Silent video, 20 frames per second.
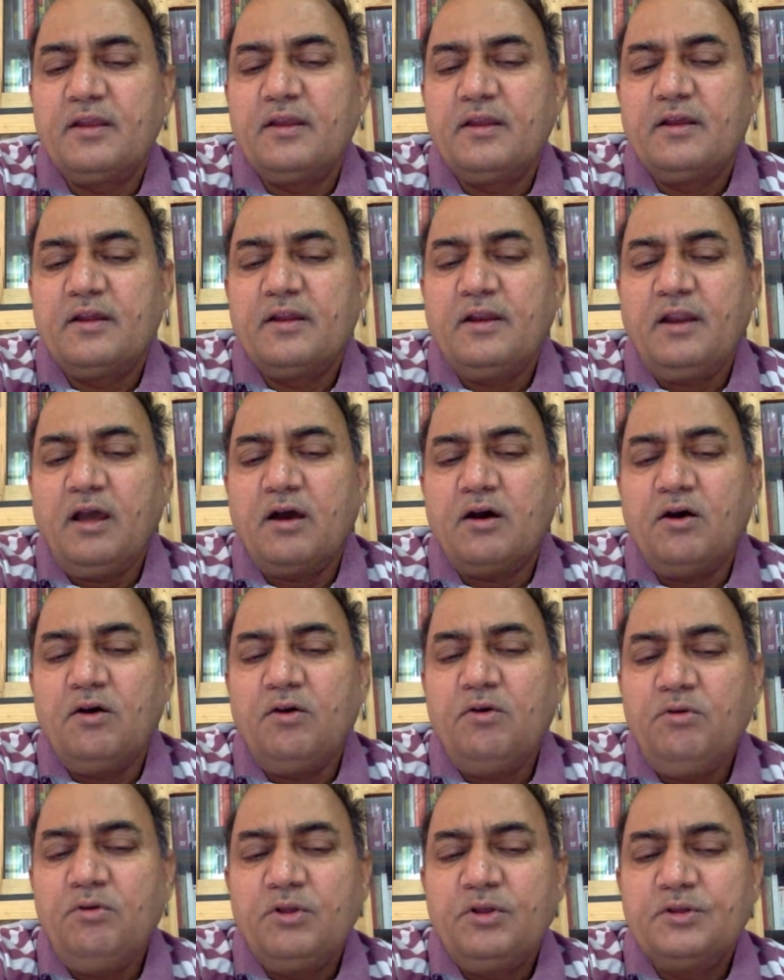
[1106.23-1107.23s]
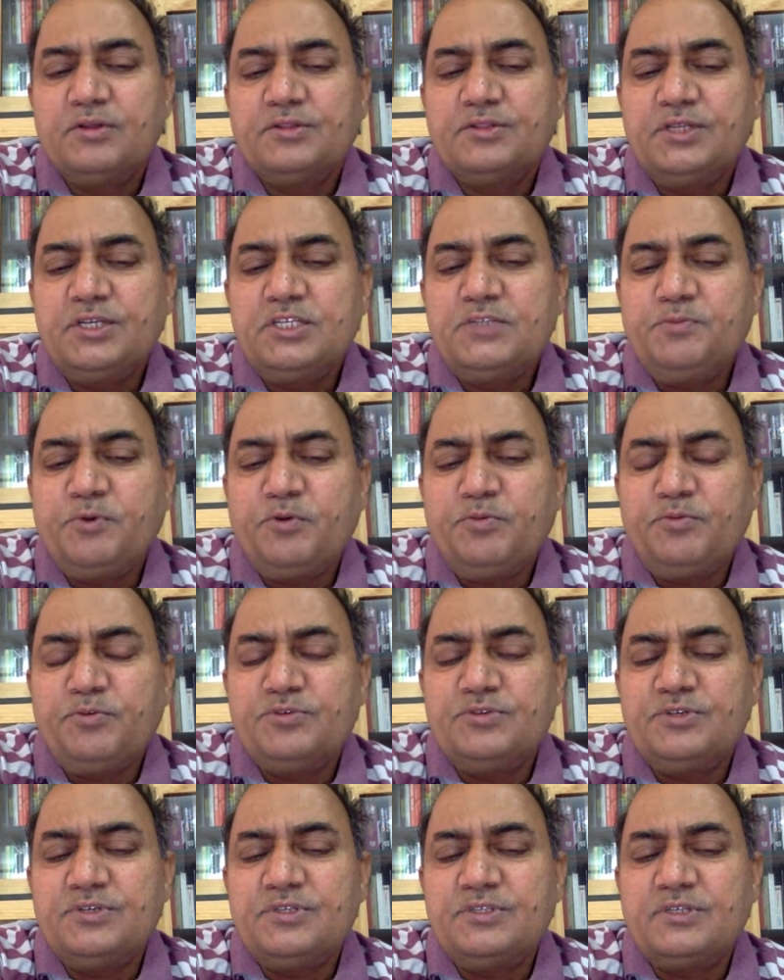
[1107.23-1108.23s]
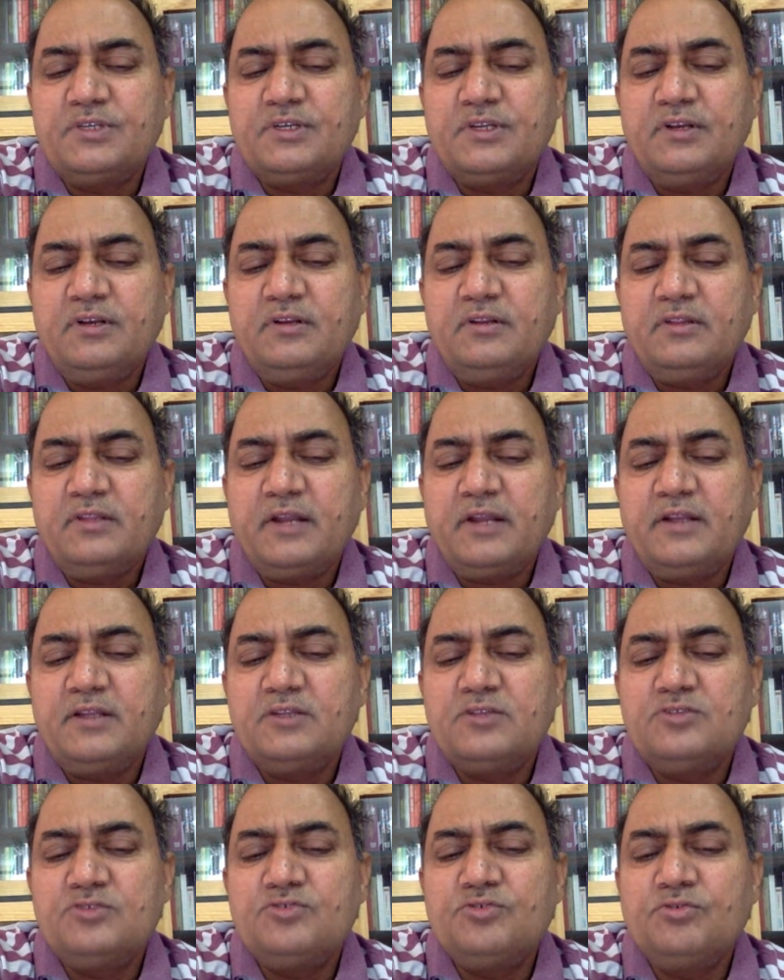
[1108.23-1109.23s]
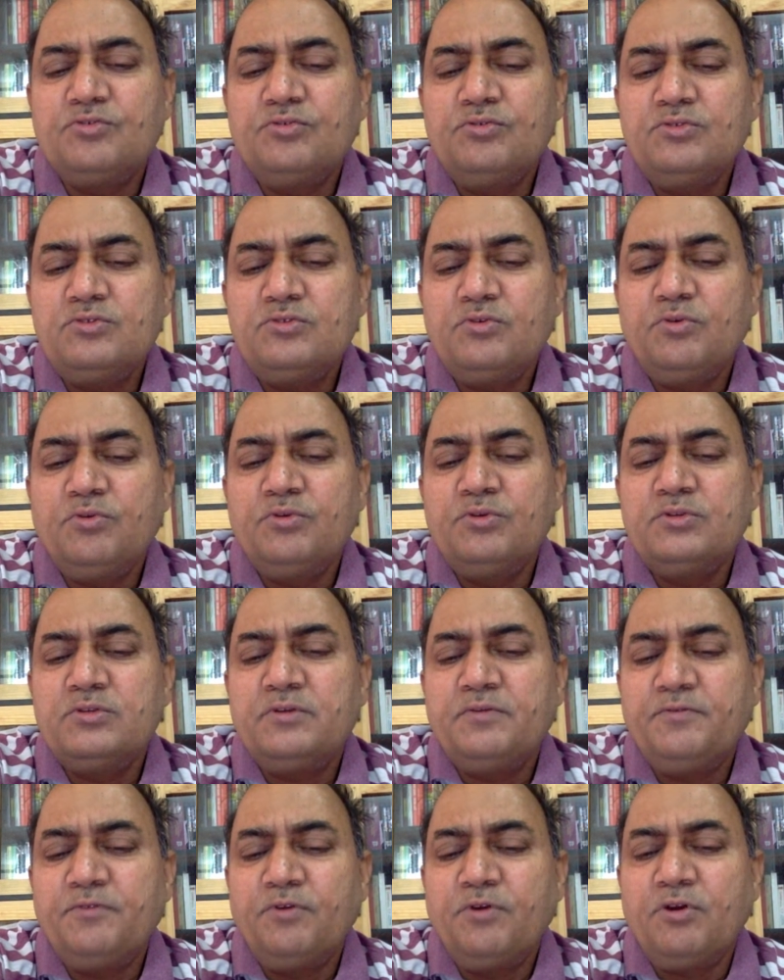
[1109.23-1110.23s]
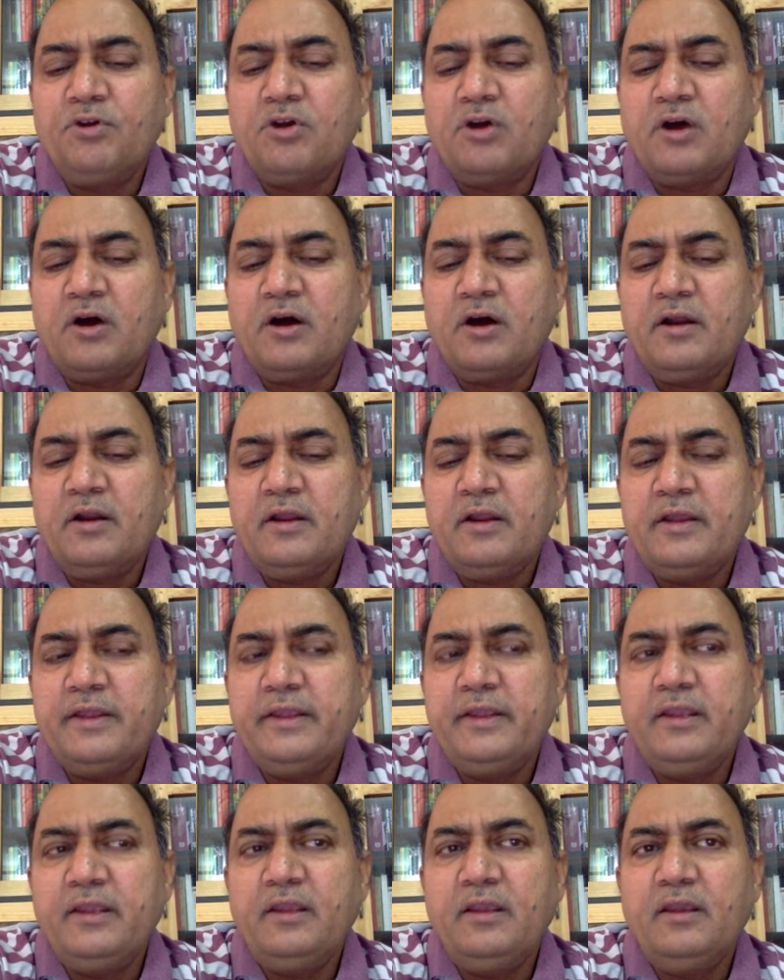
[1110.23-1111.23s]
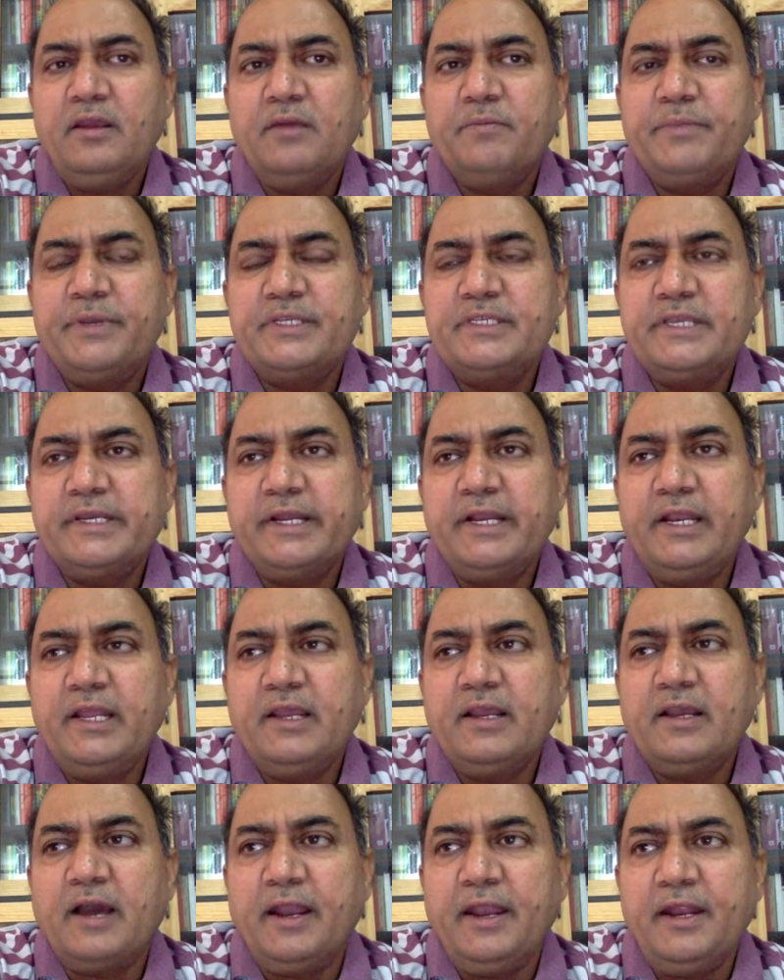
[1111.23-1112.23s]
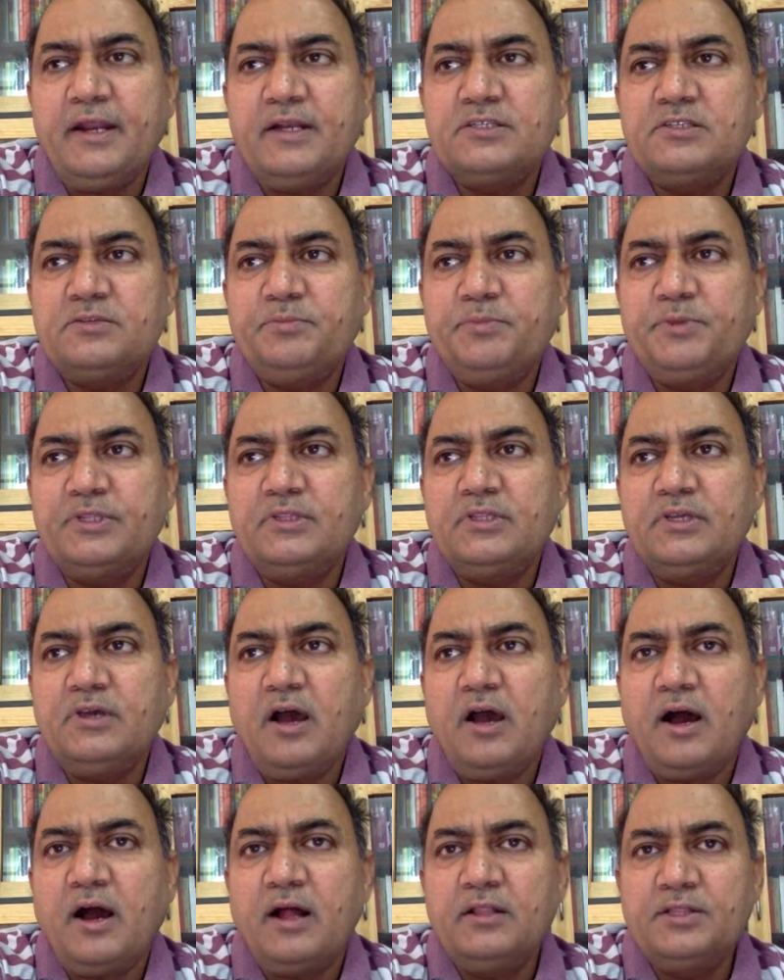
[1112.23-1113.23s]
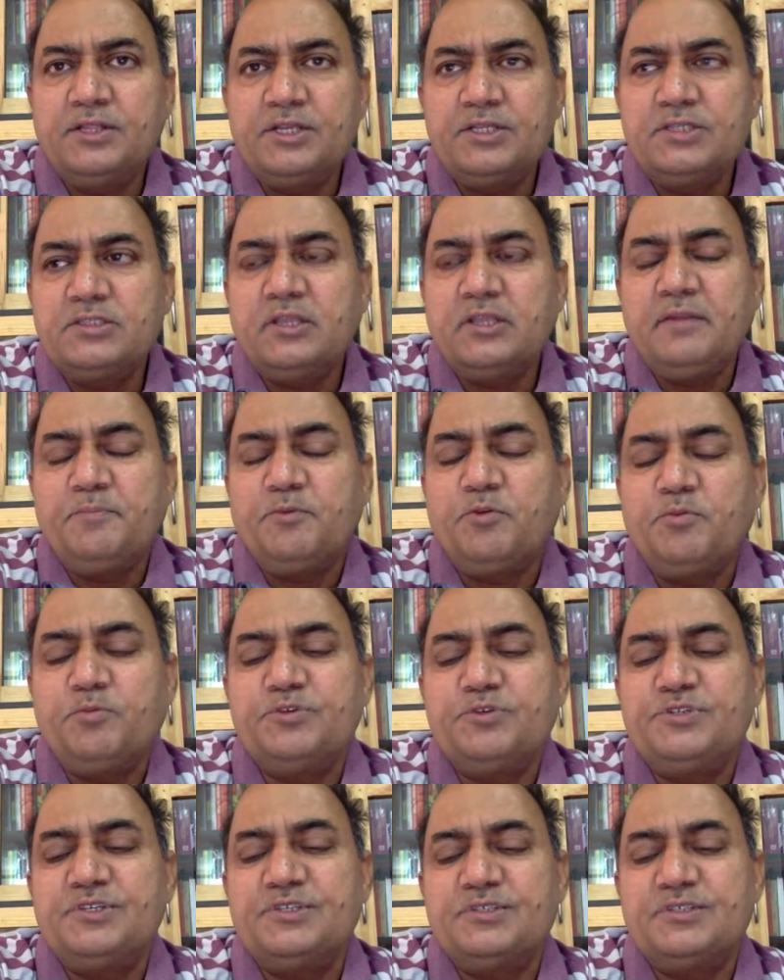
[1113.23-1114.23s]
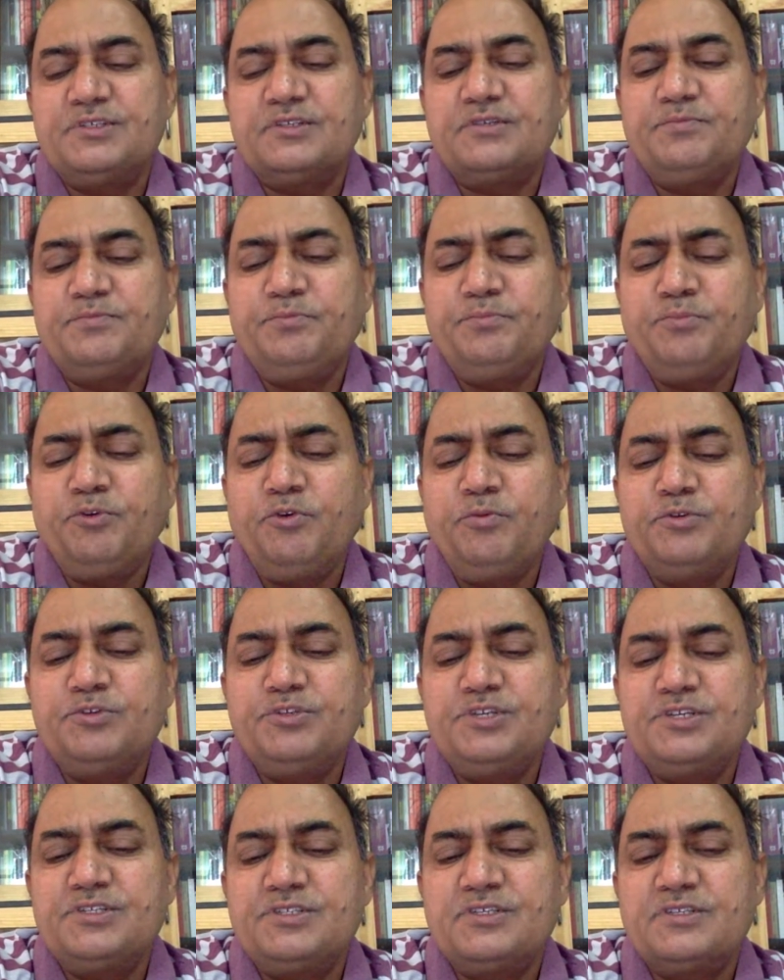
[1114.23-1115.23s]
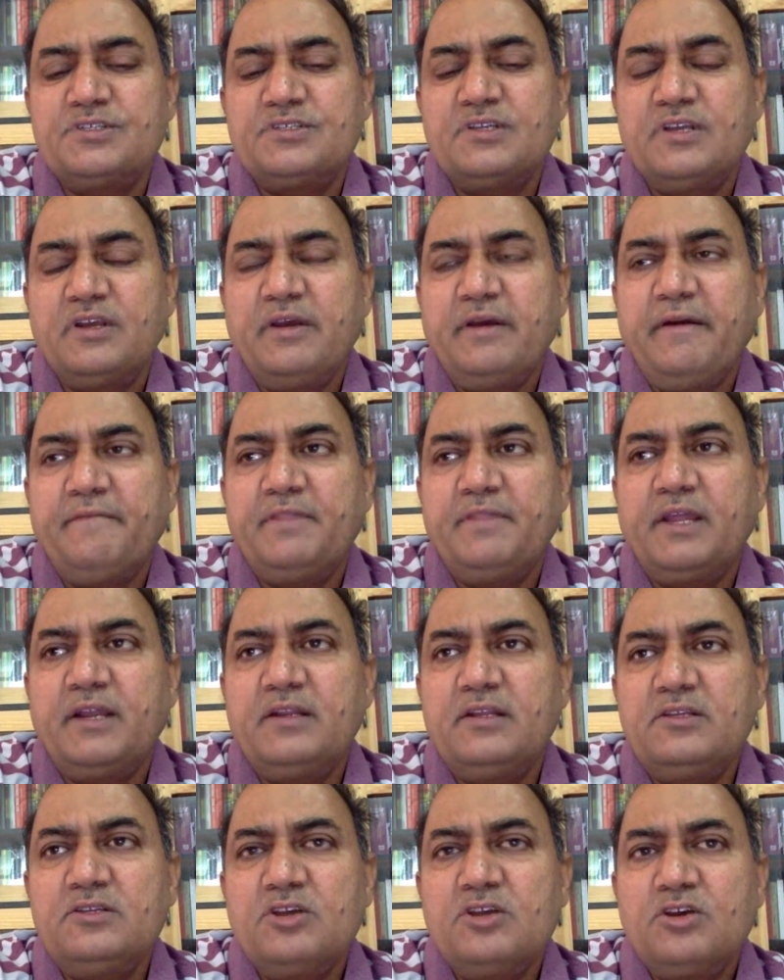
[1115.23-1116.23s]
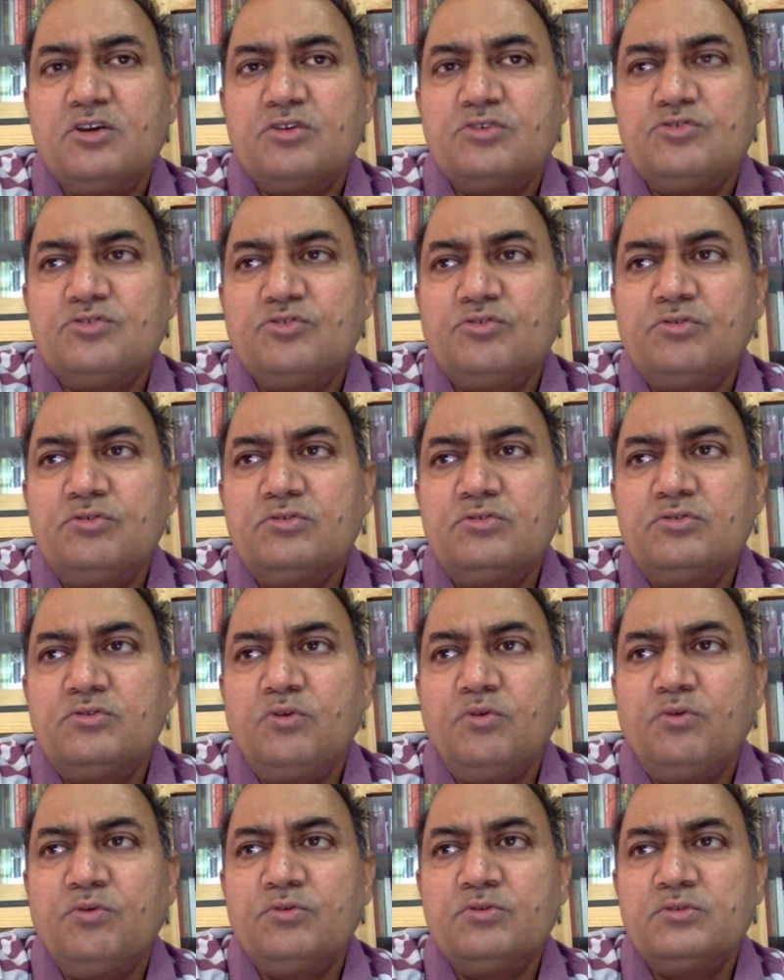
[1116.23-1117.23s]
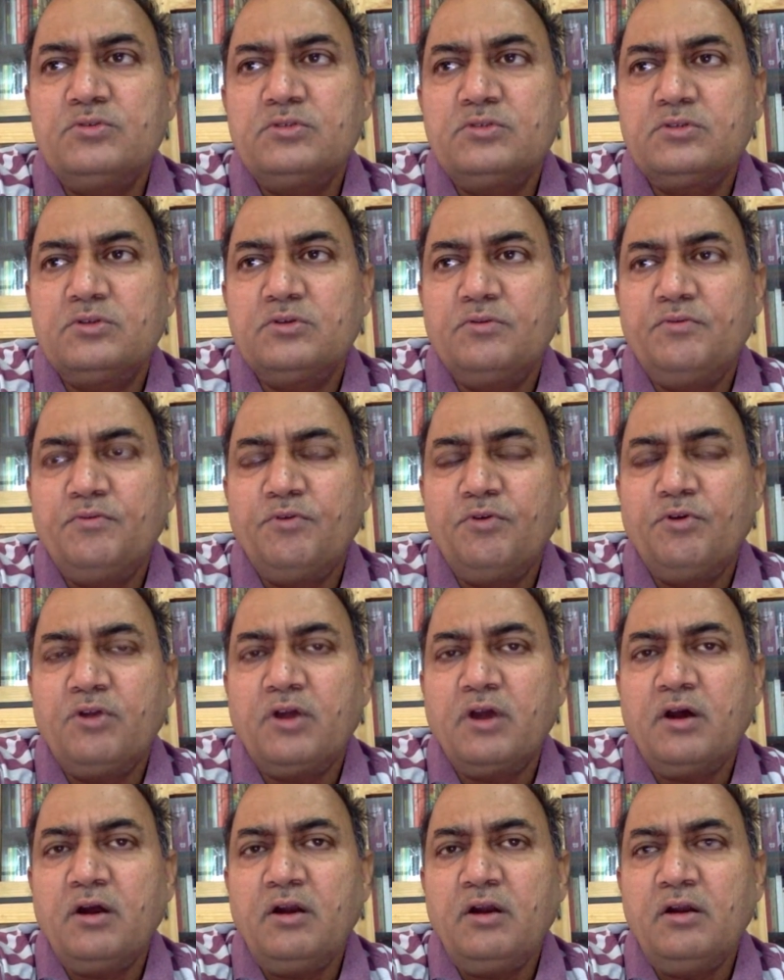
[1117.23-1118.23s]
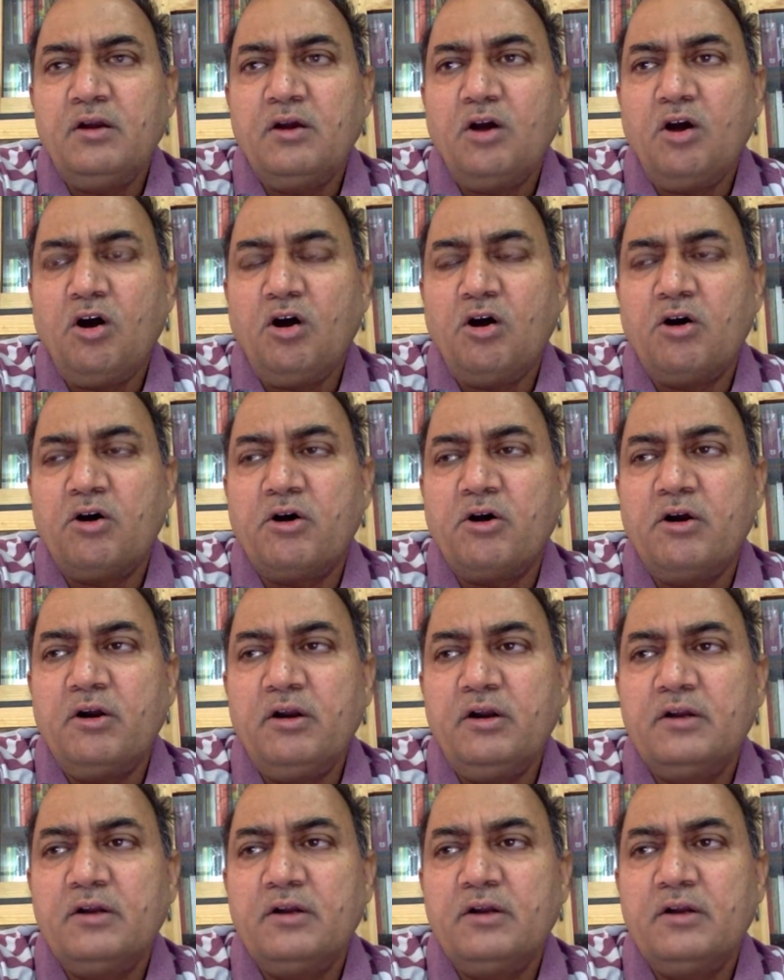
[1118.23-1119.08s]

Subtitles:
Now, this proposition, that is Jones owns a Ford car, he basically connects with all these three propositions. That is Jones owns Ford car, or